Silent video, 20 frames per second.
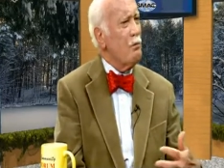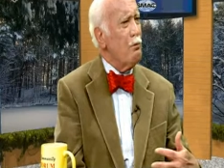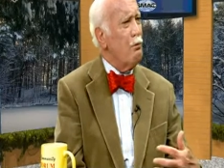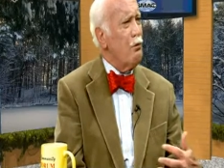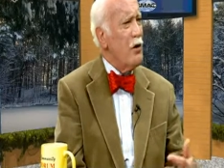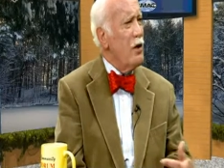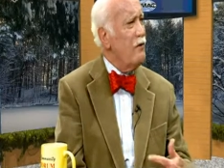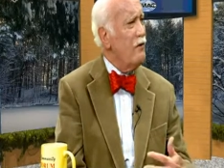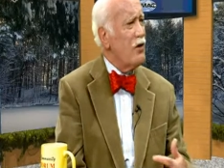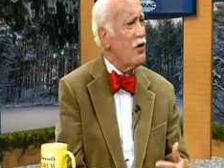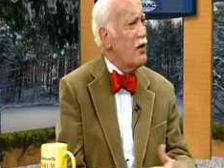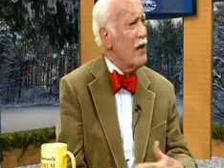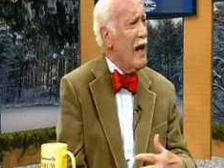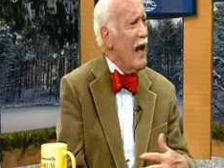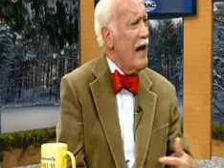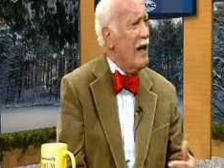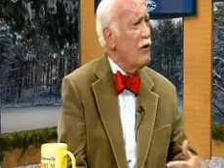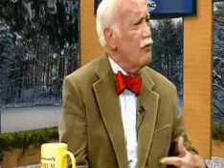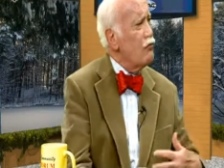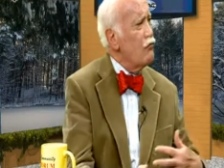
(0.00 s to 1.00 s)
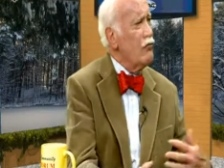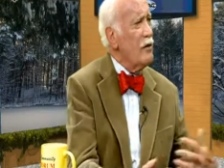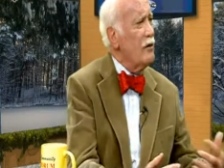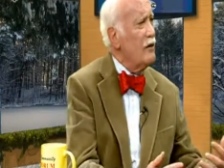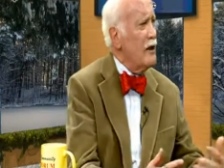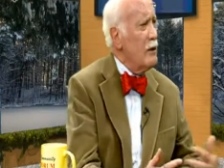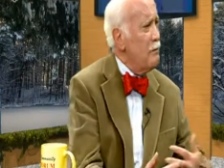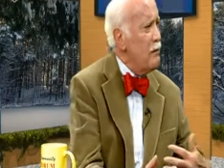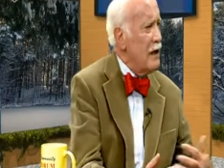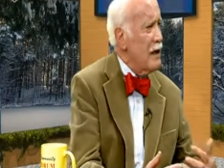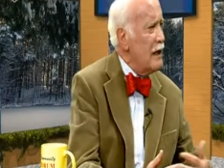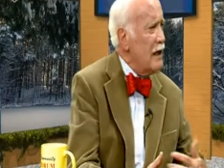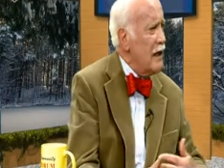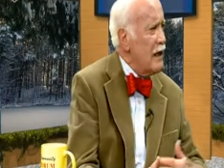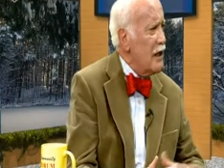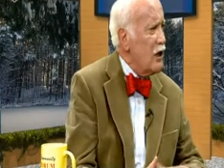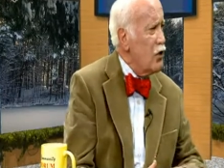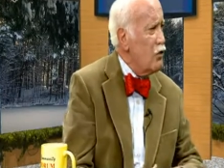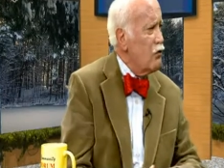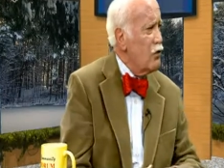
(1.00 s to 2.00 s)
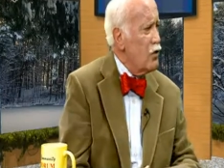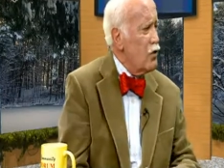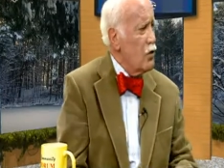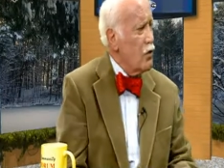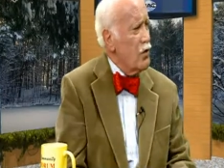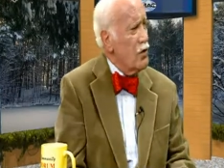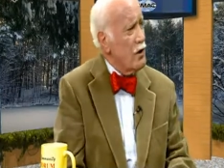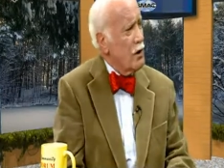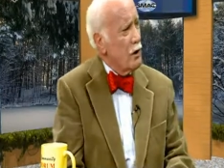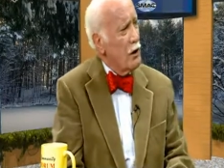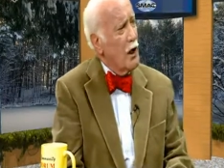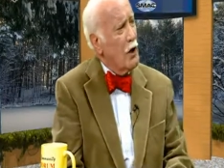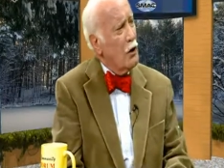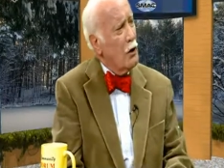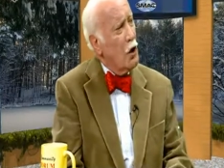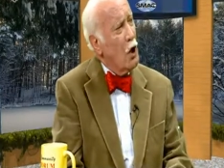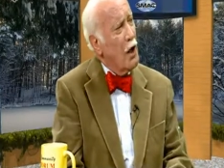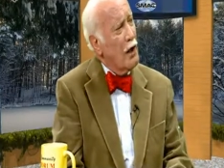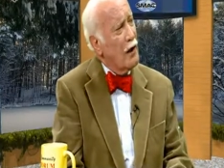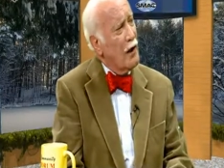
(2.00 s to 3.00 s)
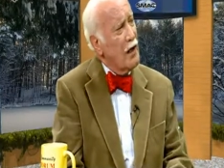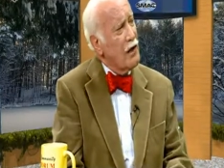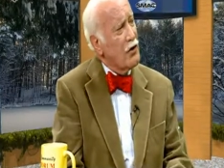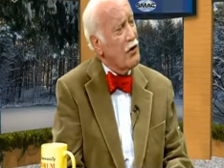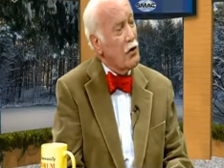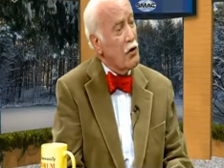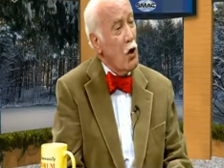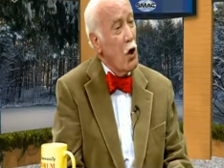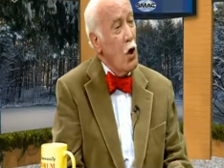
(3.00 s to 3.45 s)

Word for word: previously hadn't really been introduced in, in law cases.